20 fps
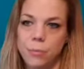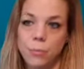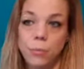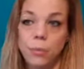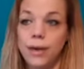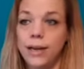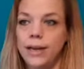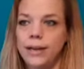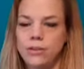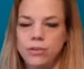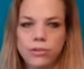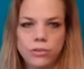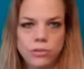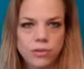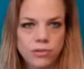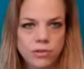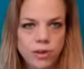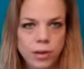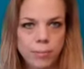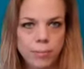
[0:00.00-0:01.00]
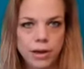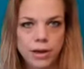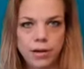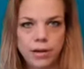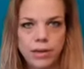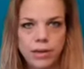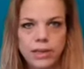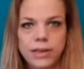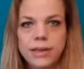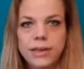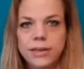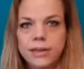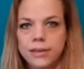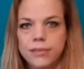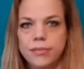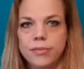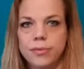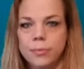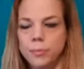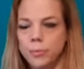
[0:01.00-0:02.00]
ways to sell my art in a
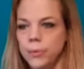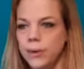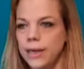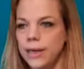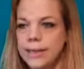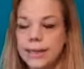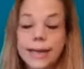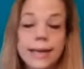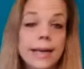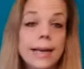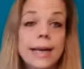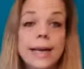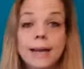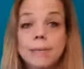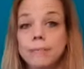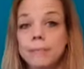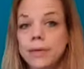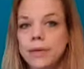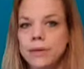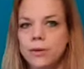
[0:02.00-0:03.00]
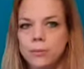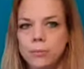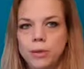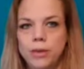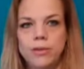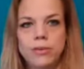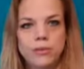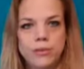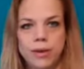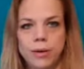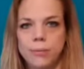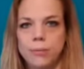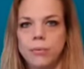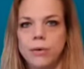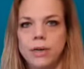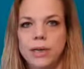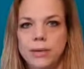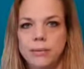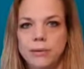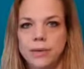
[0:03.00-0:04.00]
different way, then let me know, because I'm
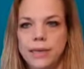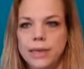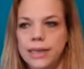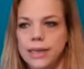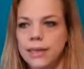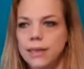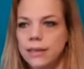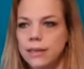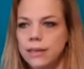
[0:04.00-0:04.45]
really, really